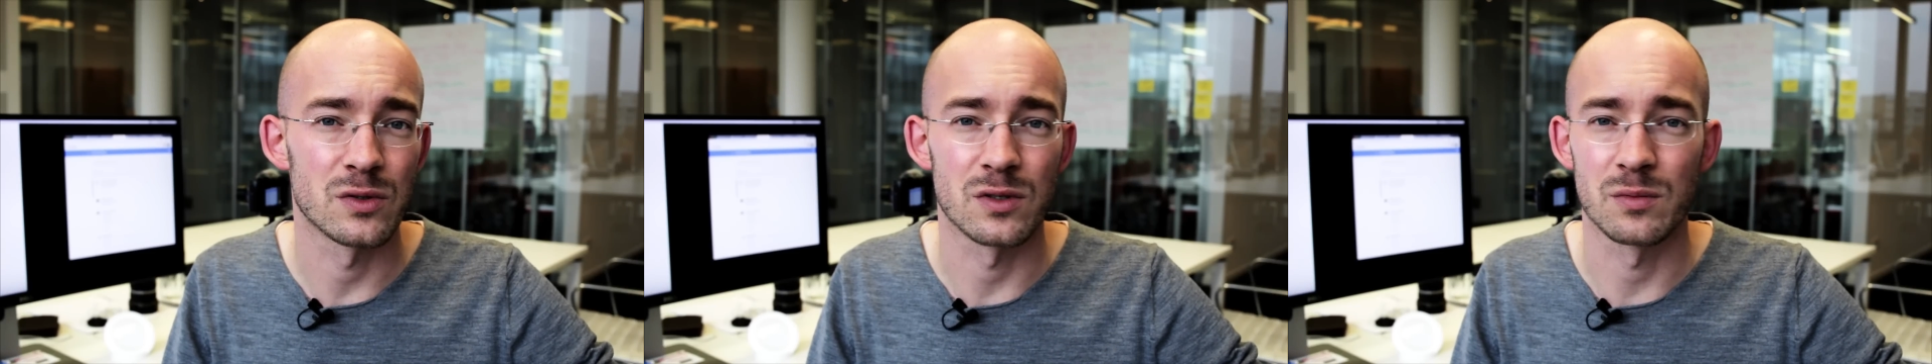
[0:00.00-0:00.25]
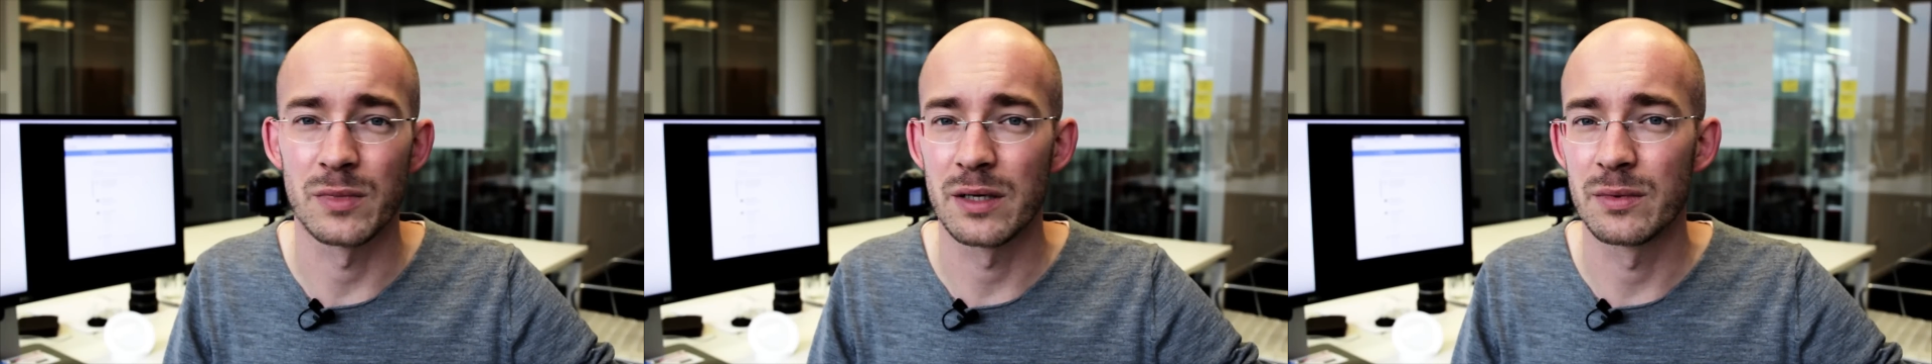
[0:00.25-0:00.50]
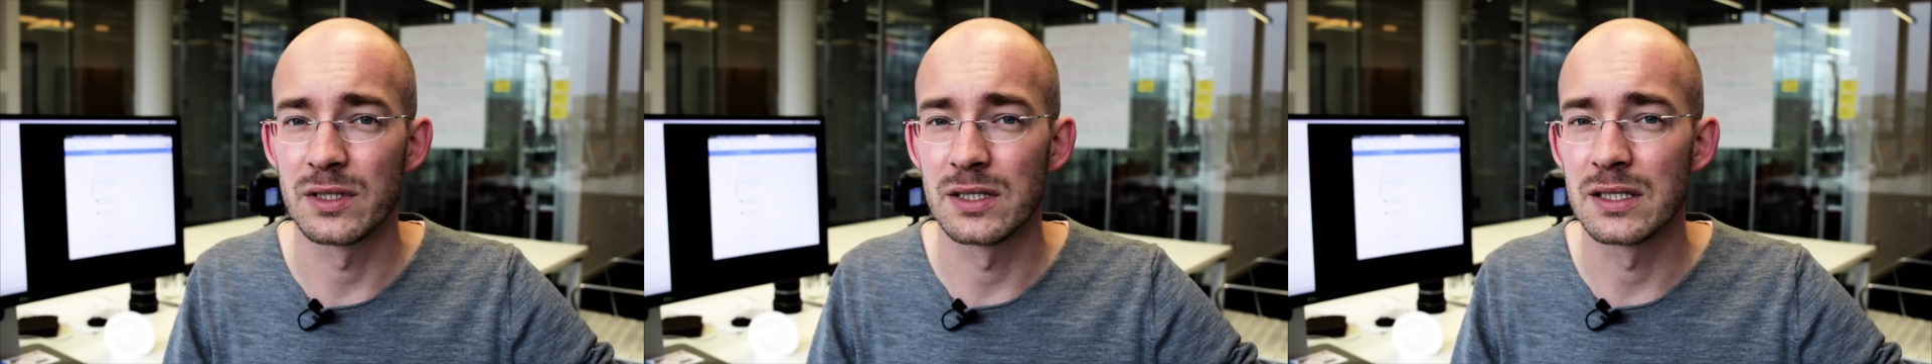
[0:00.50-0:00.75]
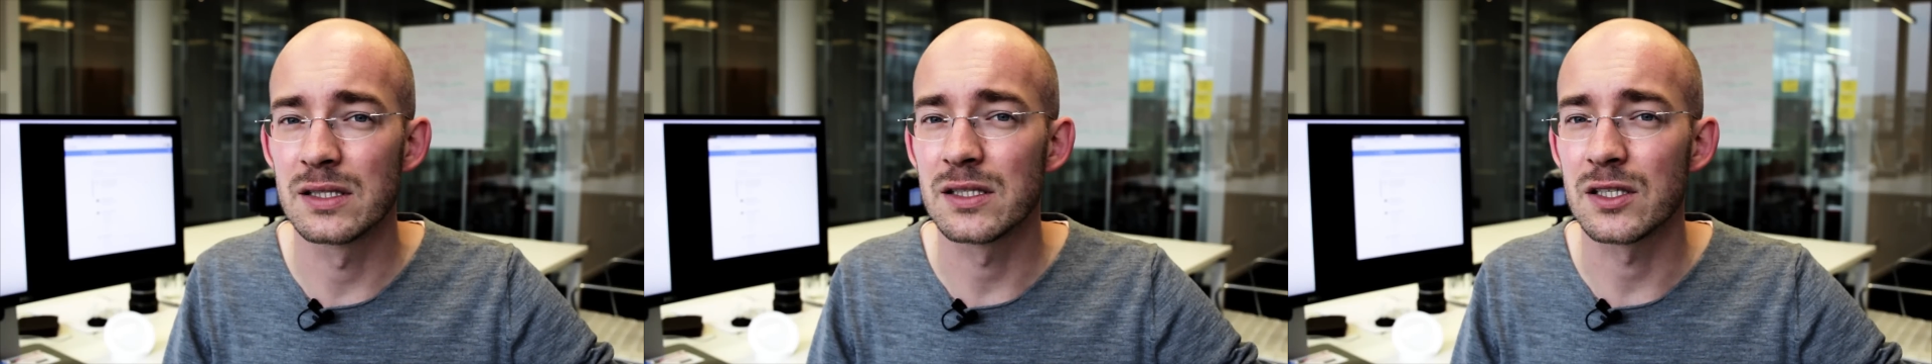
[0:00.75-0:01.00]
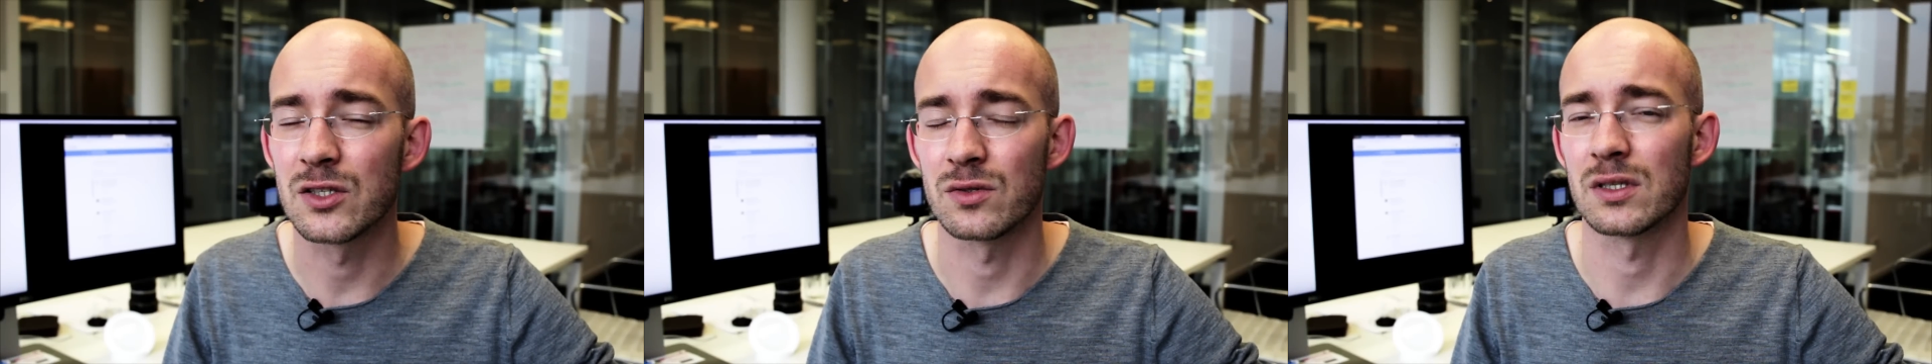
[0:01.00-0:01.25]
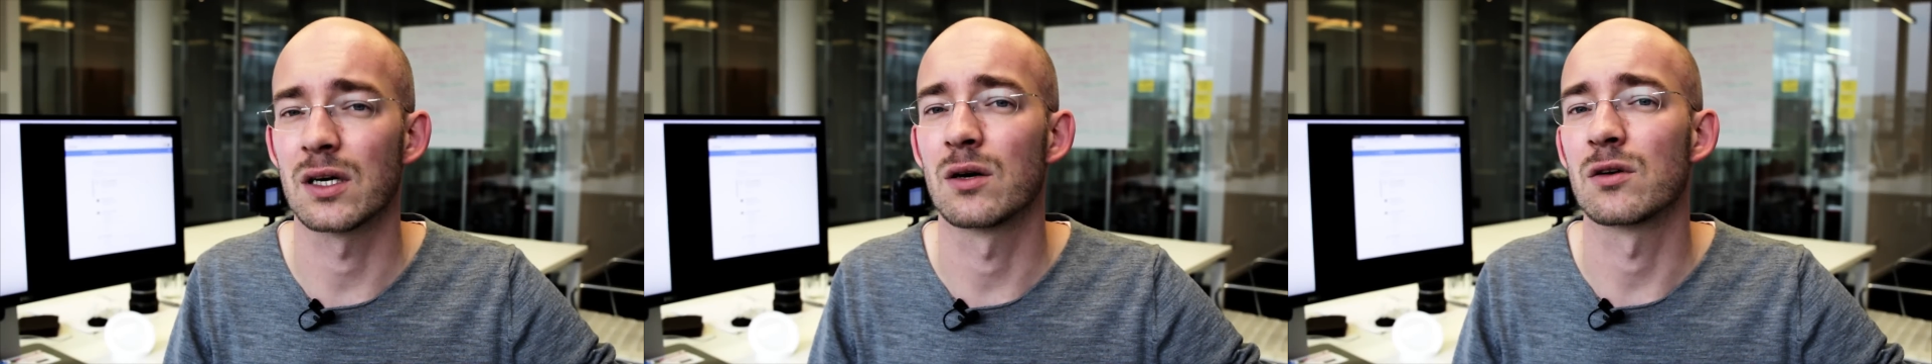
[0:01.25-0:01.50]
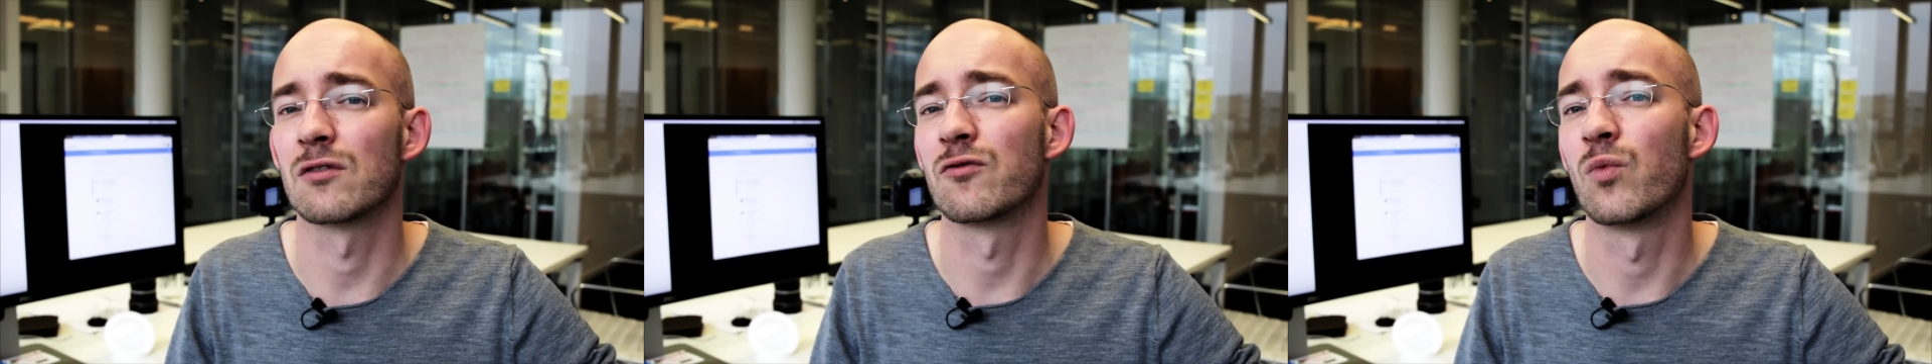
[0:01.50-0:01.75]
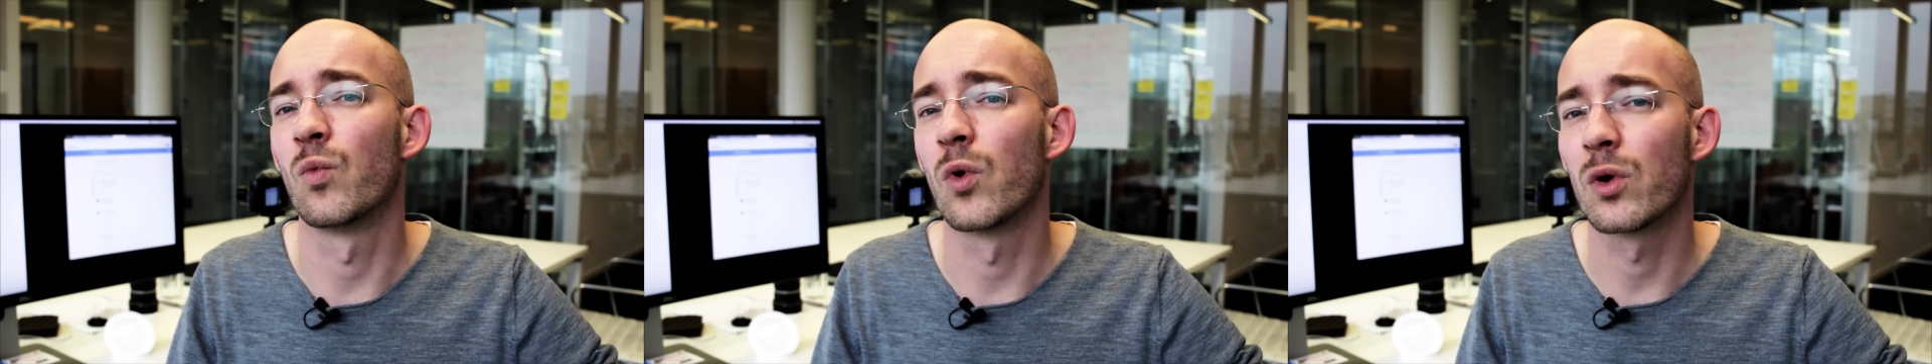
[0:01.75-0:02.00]
or maybe the insecure account
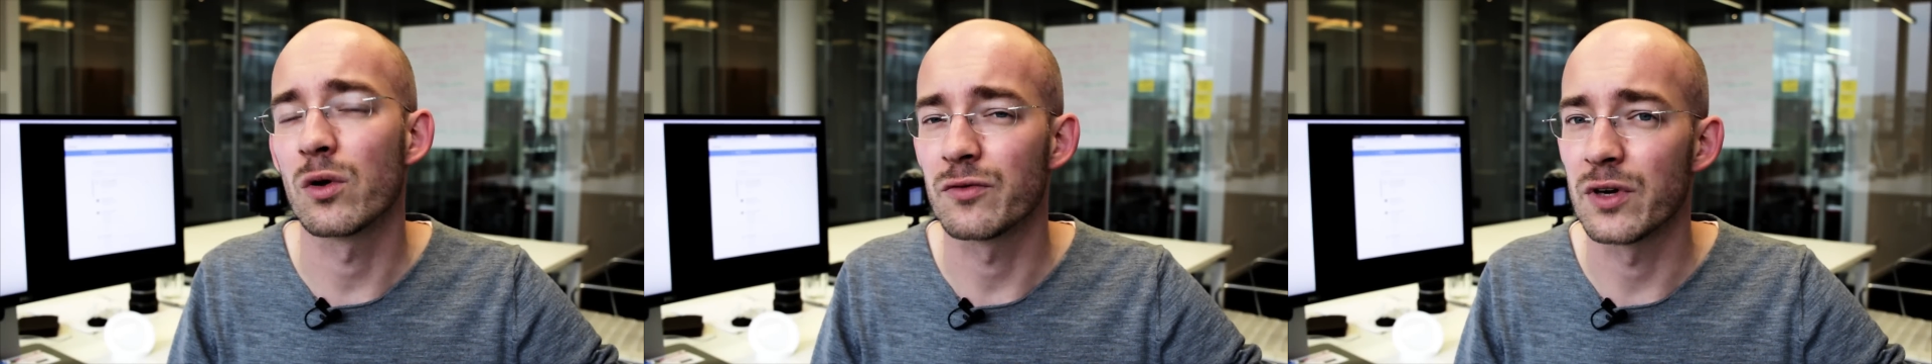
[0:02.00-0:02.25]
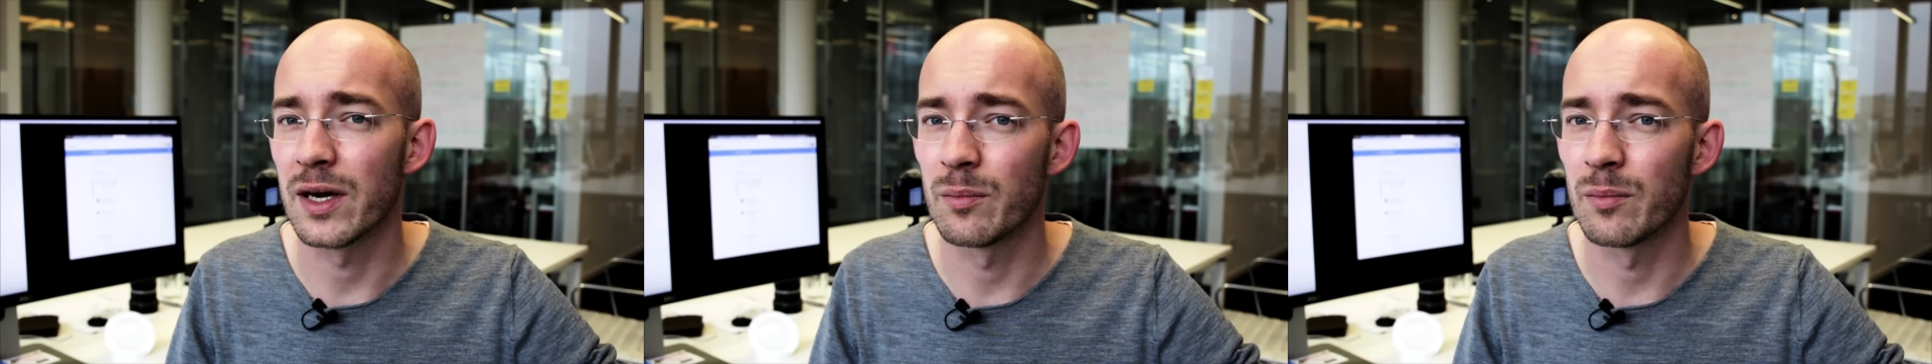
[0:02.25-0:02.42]
of one of your